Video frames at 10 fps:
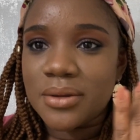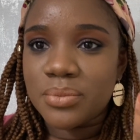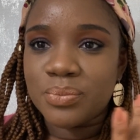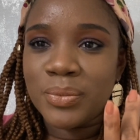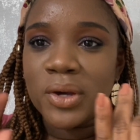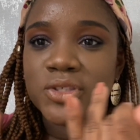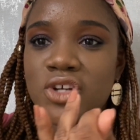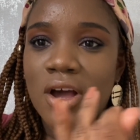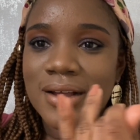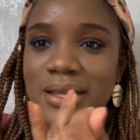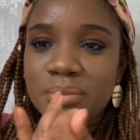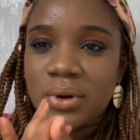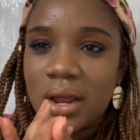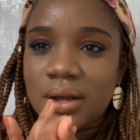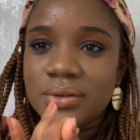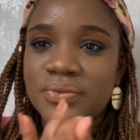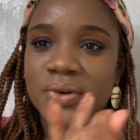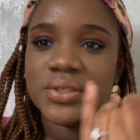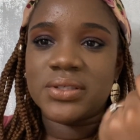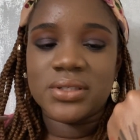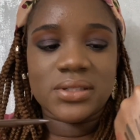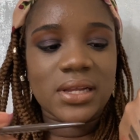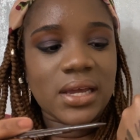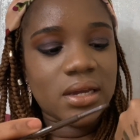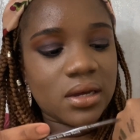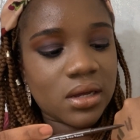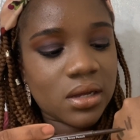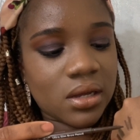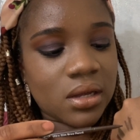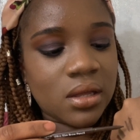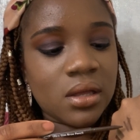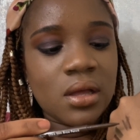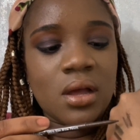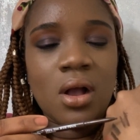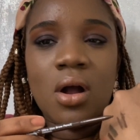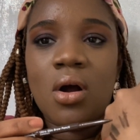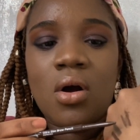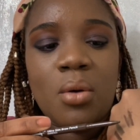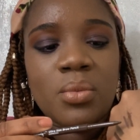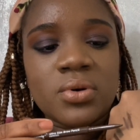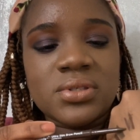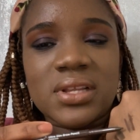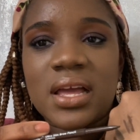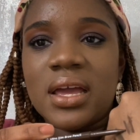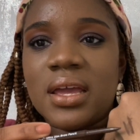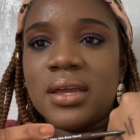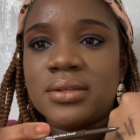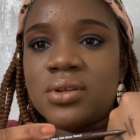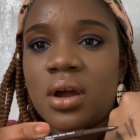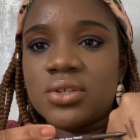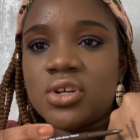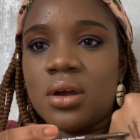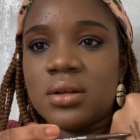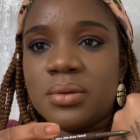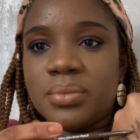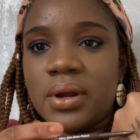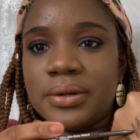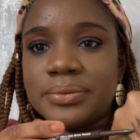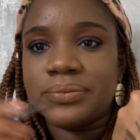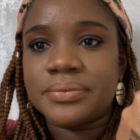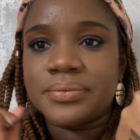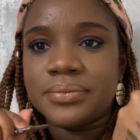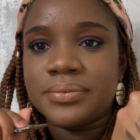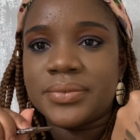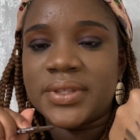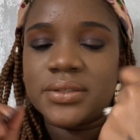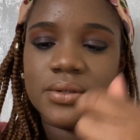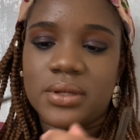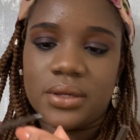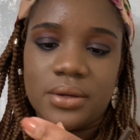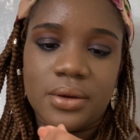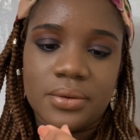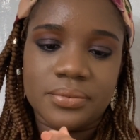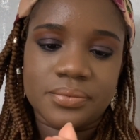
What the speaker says: milk chocolate brown versus like a almost like dark chocolate brown. So there you go.